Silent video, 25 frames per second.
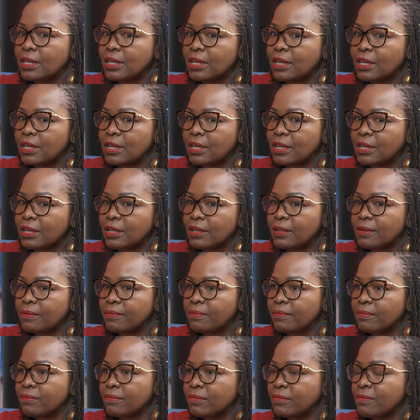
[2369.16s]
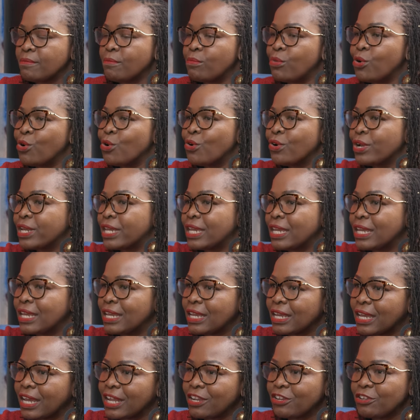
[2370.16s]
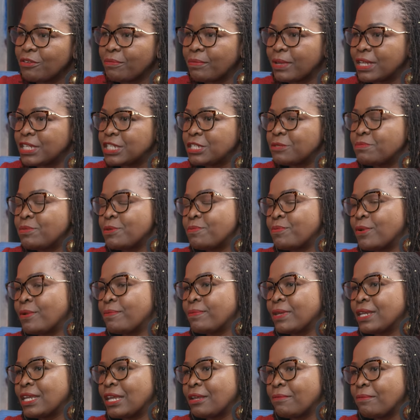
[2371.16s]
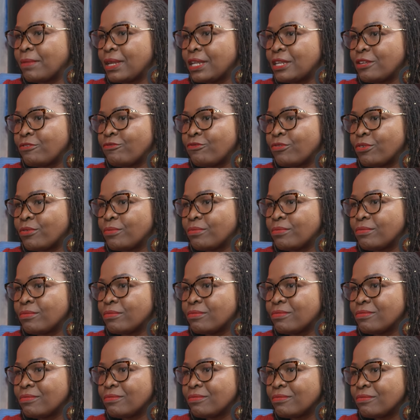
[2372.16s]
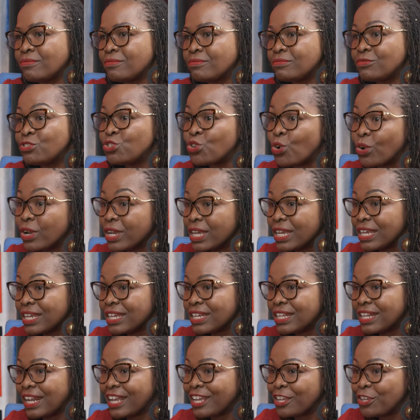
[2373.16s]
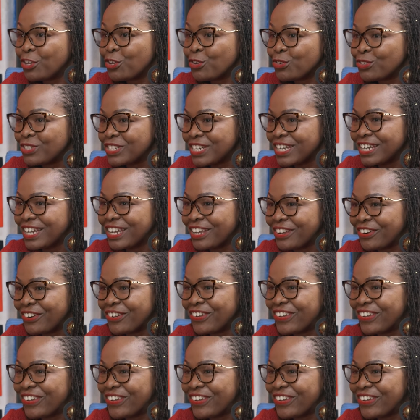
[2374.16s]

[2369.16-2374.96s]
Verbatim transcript: Um, blogging, can you imagine? People are making money from talking like you, Jagger.